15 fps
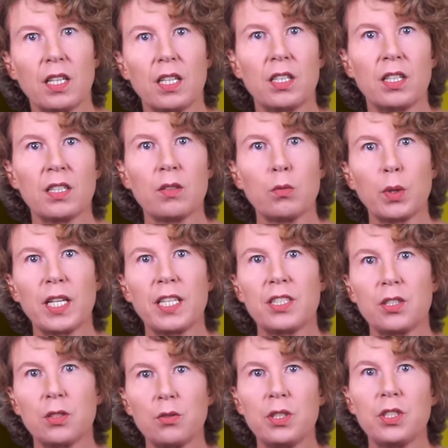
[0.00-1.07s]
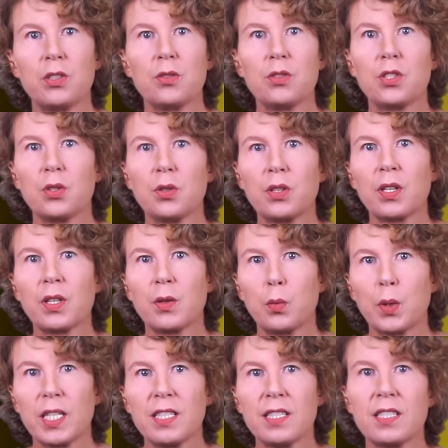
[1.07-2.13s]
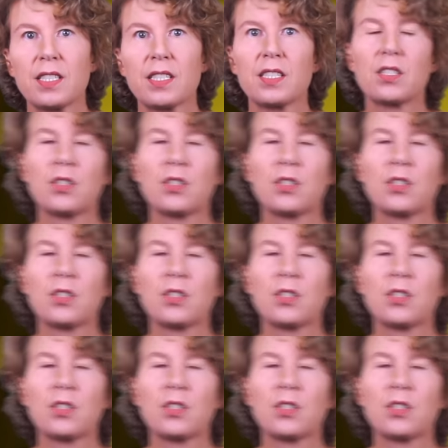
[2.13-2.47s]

Another way to reduce nuclear waste is